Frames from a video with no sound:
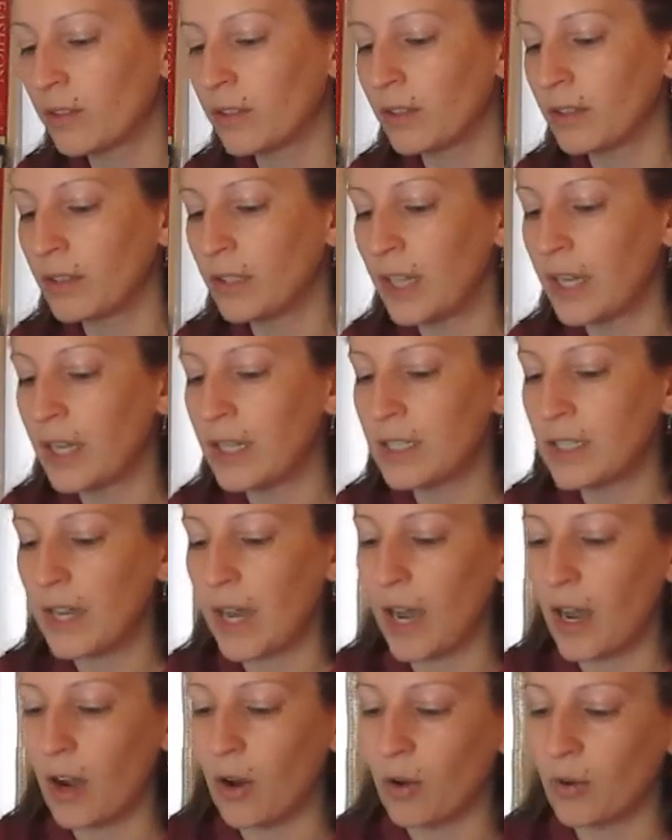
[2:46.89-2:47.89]
lace
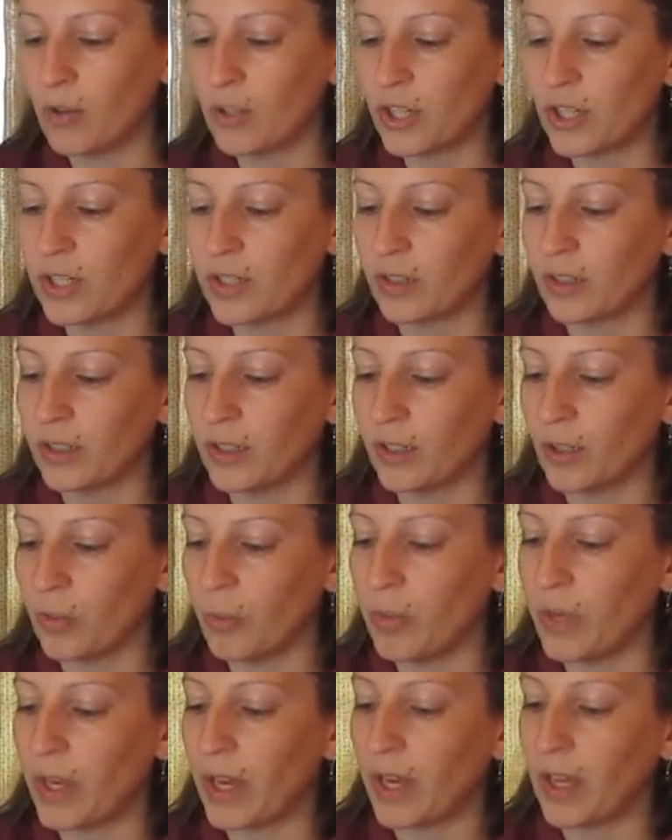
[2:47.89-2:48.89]
out just a little
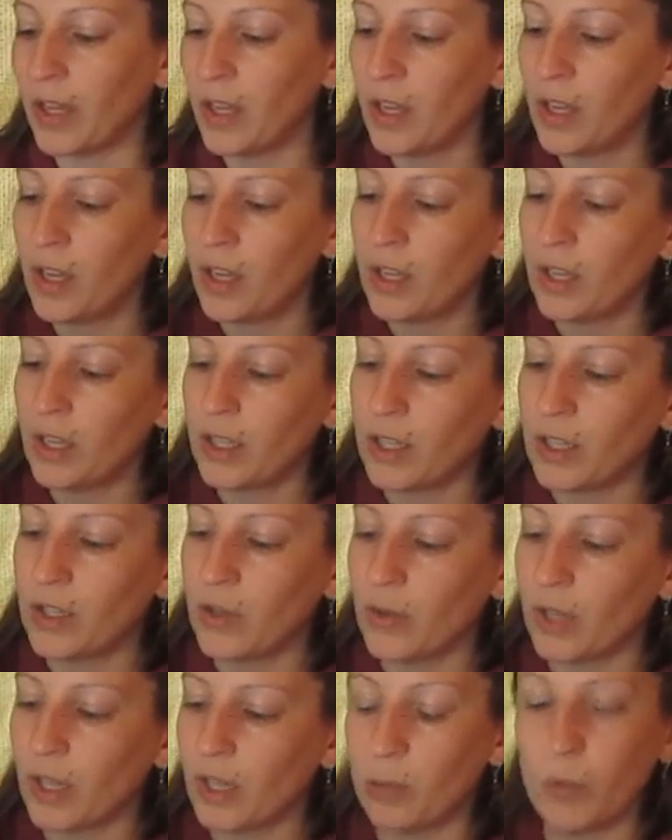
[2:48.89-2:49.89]
bit,
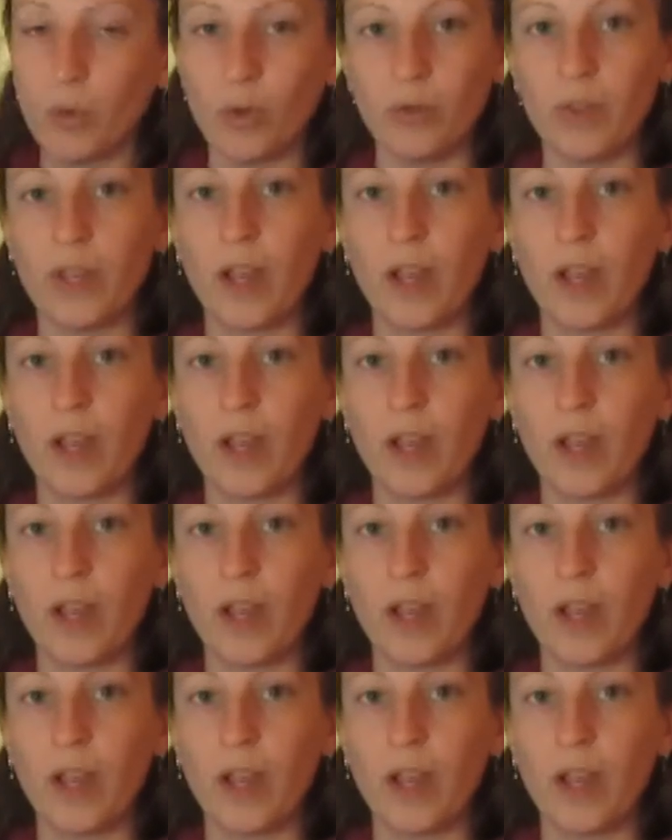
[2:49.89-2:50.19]
you can move the